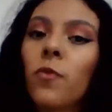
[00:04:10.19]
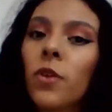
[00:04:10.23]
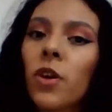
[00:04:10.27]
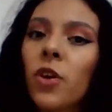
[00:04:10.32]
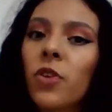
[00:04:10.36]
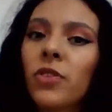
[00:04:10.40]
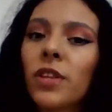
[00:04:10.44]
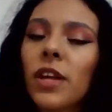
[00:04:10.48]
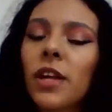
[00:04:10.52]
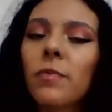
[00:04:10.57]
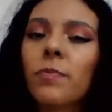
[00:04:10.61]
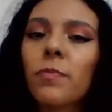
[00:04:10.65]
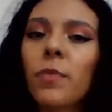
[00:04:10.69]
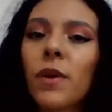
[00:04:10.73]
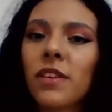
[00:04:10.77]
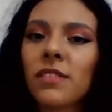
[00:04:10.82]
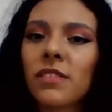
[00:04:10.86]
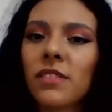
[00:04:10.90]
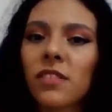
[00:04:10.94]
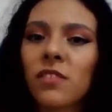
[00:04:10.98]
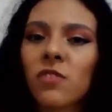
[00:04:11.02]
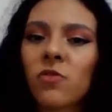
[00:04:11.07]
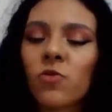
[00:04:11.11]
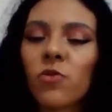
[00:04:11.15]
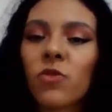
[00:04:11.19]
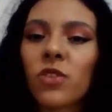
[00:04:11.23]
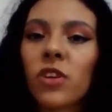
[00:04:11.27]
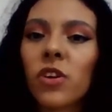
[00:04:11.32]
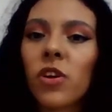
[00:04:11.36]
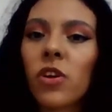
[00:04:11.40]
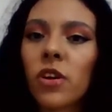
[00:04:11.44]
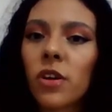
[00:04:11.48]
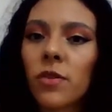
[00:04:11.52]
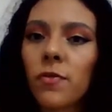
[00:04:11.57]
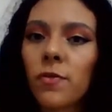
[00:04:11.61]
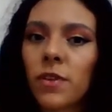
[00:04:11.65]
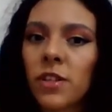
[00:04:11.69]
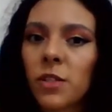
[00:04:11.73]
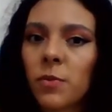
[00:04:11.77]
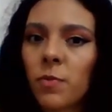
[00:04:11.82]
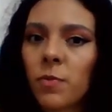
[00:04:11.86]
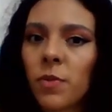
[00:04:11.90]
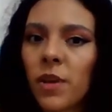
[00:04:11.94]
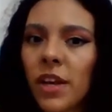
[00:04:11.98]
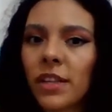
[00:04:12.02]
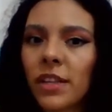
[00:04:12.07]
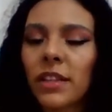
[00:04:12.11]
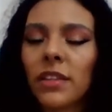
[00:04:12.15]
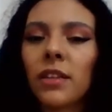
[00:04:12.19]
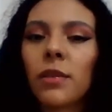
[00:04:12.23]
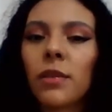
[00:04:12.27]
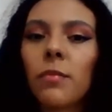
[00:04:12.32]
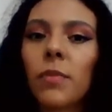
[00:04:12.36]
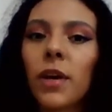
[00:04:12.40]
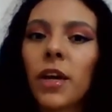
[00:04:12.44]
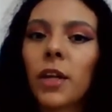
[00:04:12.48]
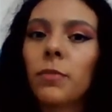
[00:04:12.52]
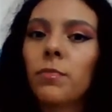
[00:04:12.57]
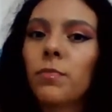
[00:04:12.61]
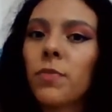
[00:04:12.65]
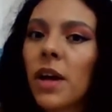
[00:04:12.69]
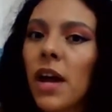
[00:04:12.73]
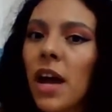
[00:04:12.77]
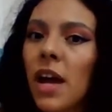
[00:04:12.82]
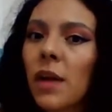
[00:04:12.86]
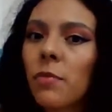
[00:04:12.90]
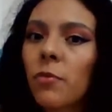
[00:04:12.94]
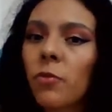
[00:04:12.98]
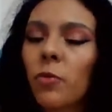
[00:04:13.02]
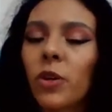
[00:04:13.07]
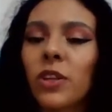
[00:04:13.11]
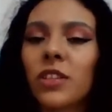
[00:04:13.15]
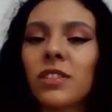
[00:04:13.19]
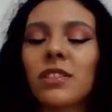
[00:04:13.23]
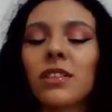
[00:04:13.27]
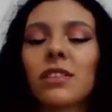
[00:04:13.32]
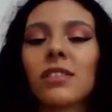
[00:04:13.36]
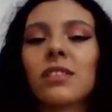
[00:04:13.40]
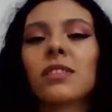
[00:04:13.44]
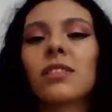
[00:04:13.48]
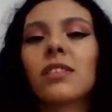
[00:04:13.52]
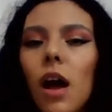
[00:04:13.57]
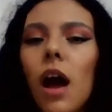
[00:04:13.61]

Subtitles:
flow that passes through the orifice plate in the main pipe reaches